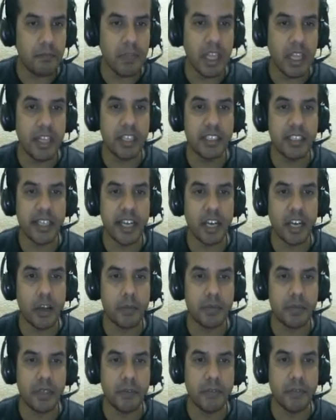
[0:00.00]
in the second
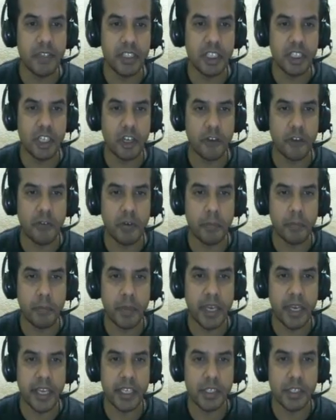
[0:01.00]
option, visitor of a
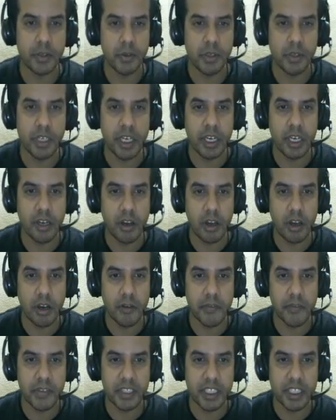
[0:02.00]
page who did
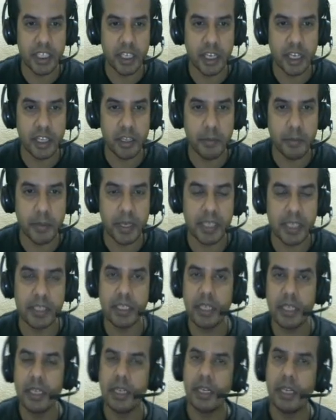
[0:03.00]
not visit another page,
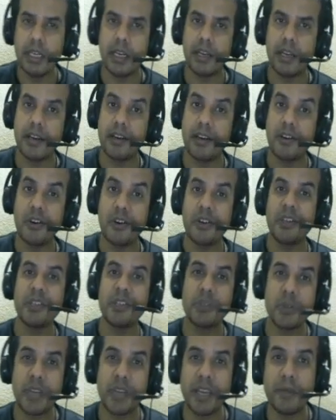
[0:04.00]
audience
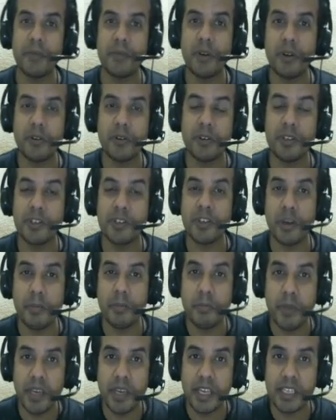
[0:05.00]
who came down to the
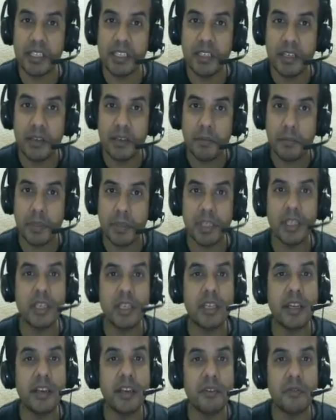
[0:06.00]
shop page but they
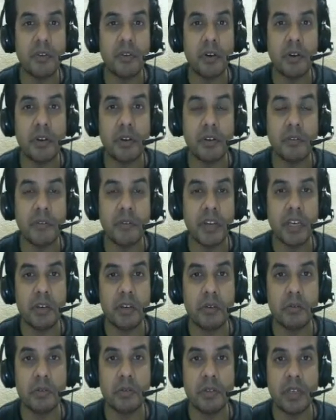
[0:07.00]
didn't went
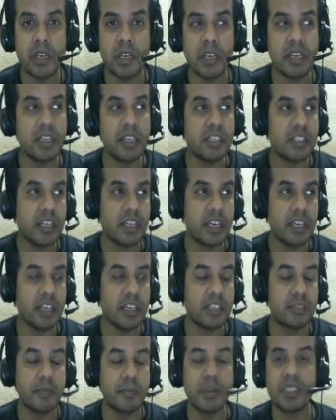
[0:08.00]
to
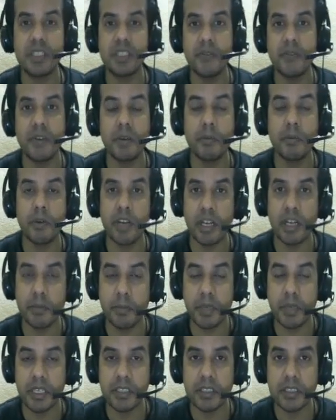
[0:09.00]
any specific product
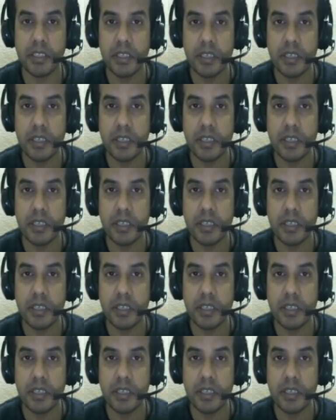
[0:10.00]
page,